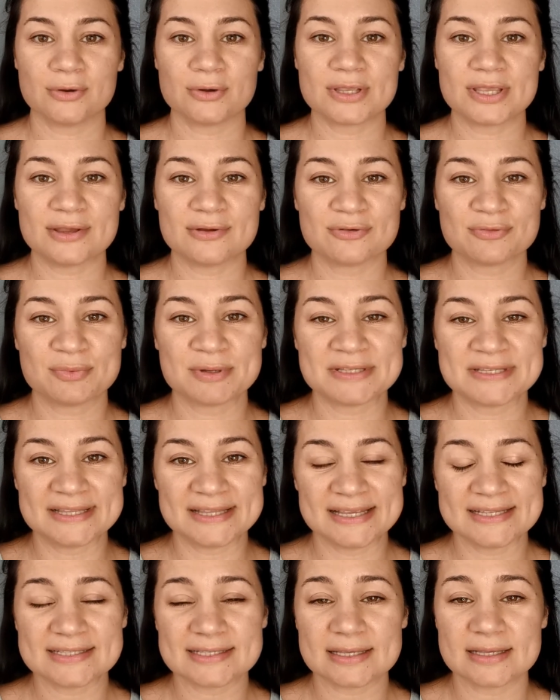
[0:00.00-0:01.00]
Okay everybody,
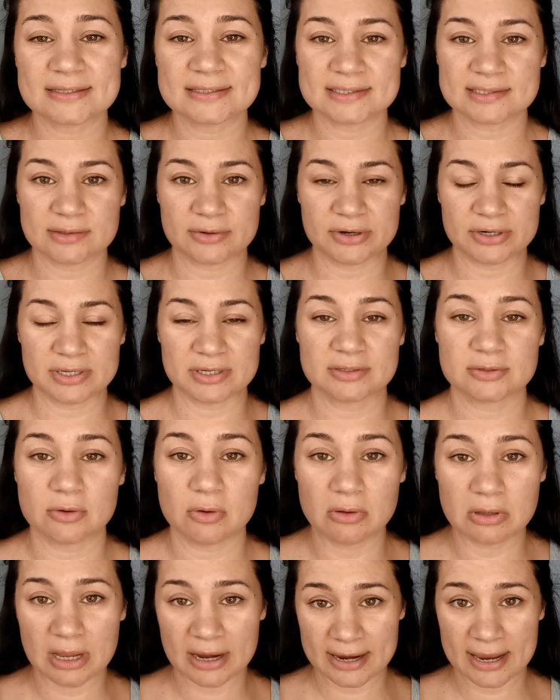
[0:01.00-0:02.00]
let's get started.
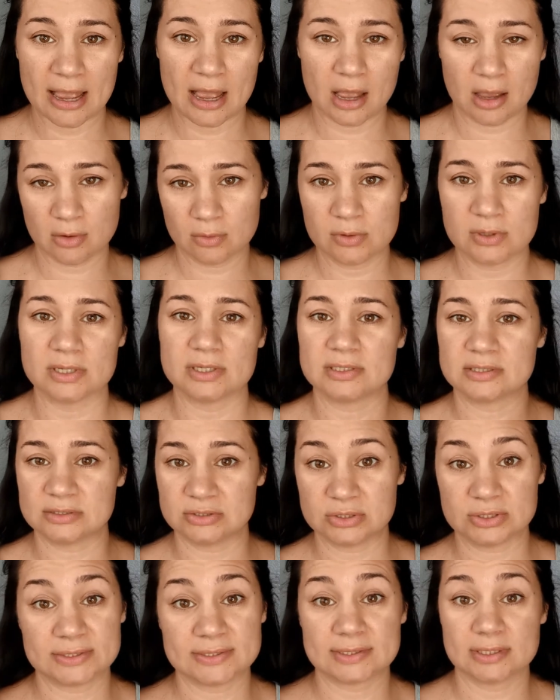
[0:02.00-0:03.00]
All I have
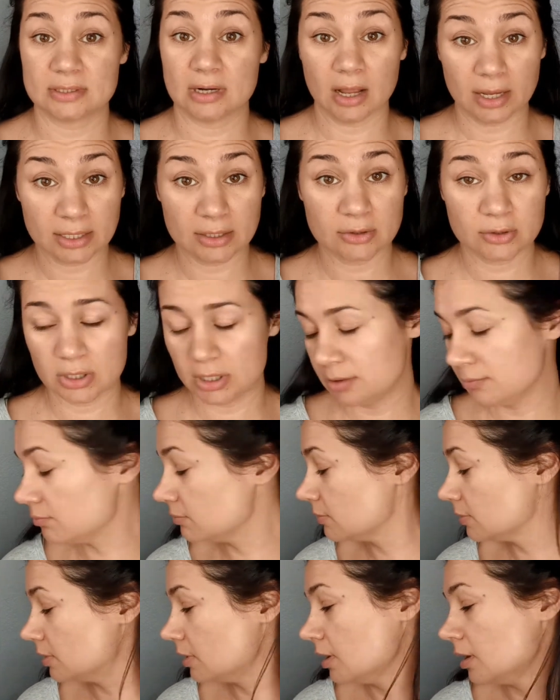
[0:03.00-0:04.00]
is just an eye
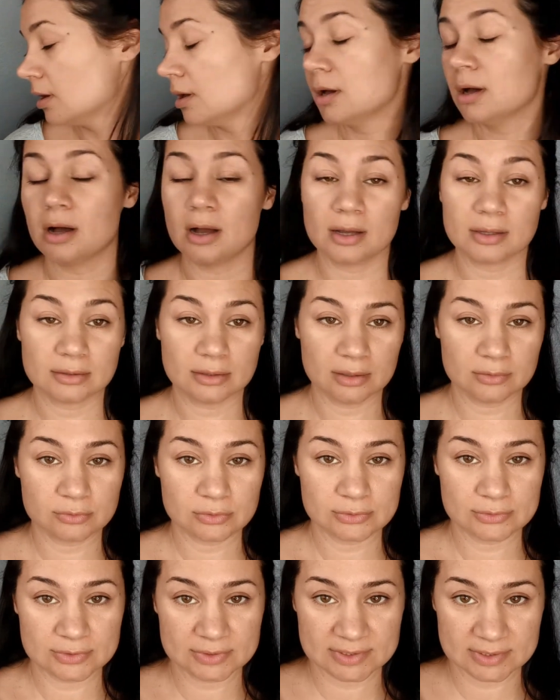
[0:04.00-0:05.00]
cream. I
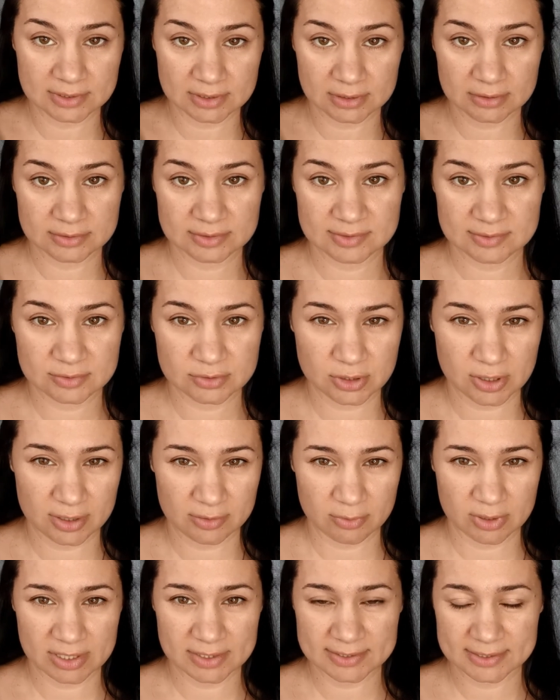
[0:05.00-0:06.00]
love using
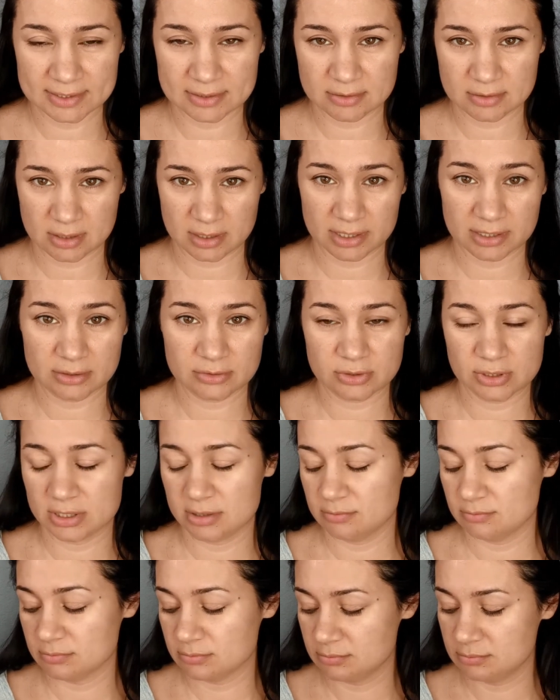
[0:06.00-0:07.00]
Strivectin eye
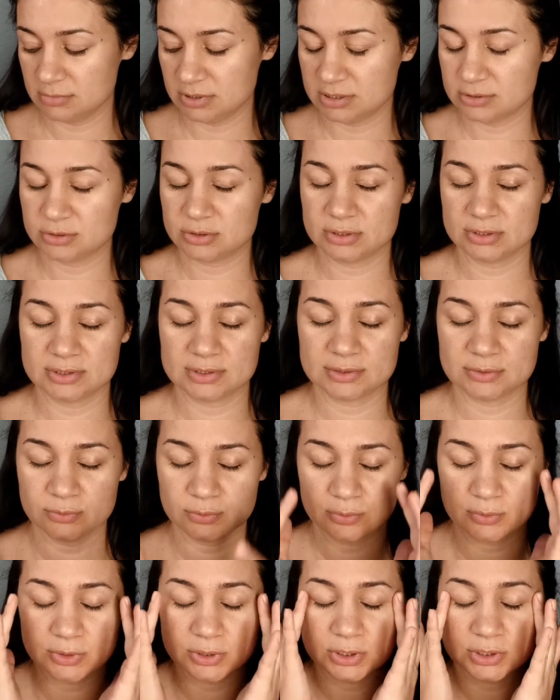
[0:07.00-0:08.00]
cream it's just
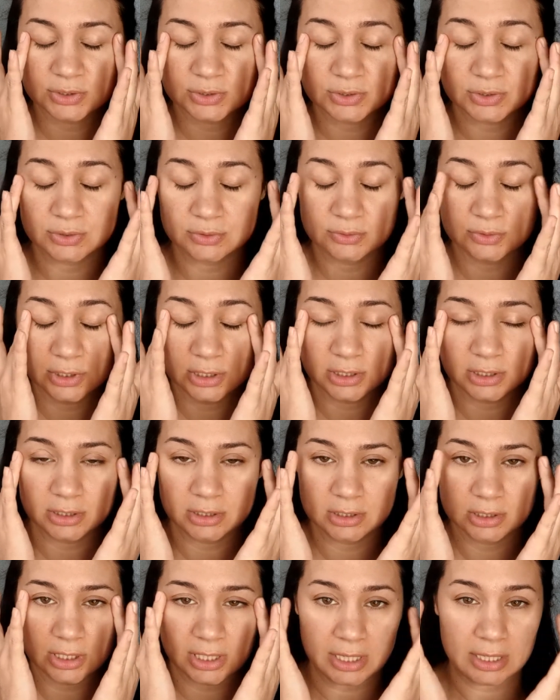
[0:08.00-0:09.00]
very
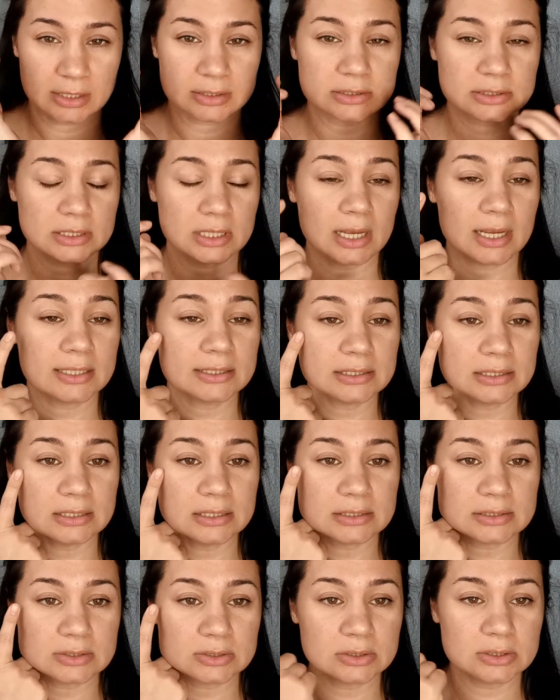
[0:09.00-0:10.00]
soothing and I
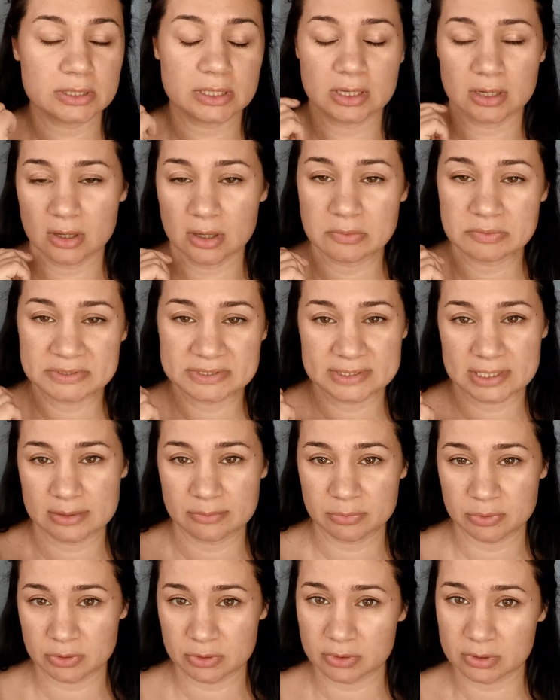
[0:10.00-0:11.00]
think it really helps
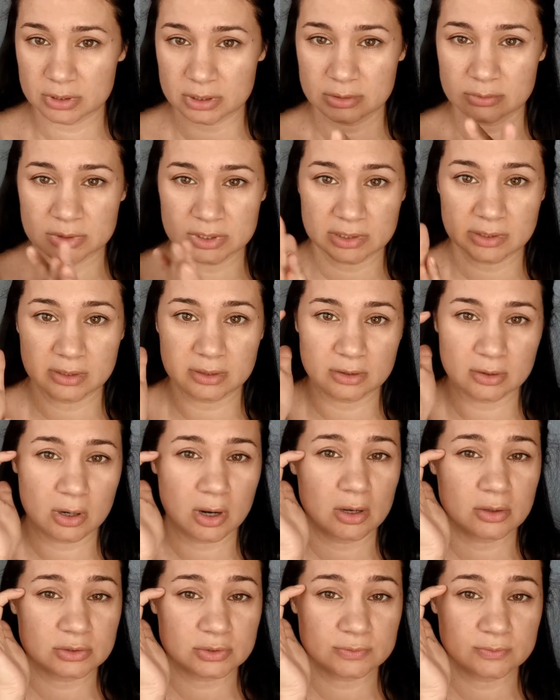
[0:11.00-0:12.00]
temporarily with the
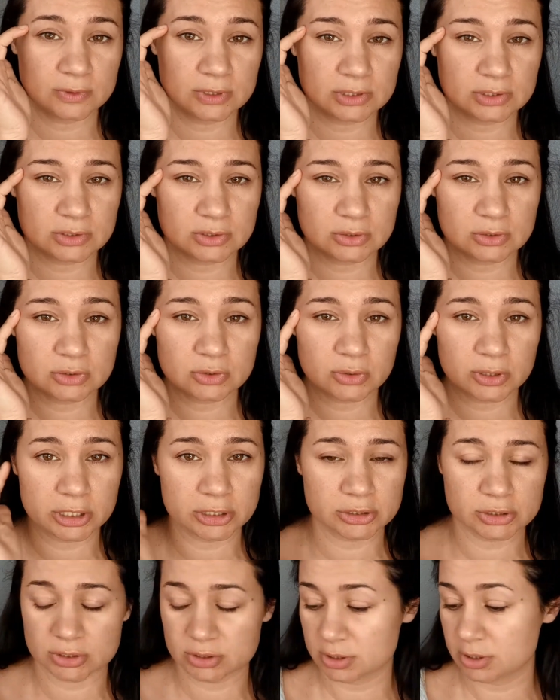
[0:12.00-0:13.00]
crow's feet
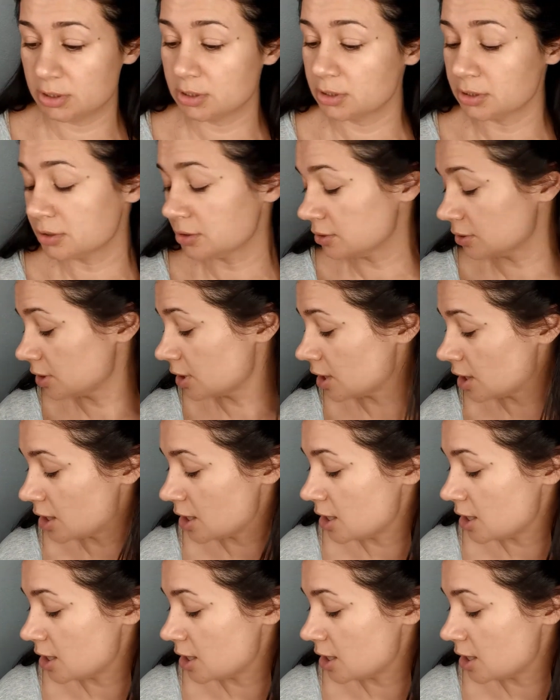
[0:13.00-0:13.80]
situation here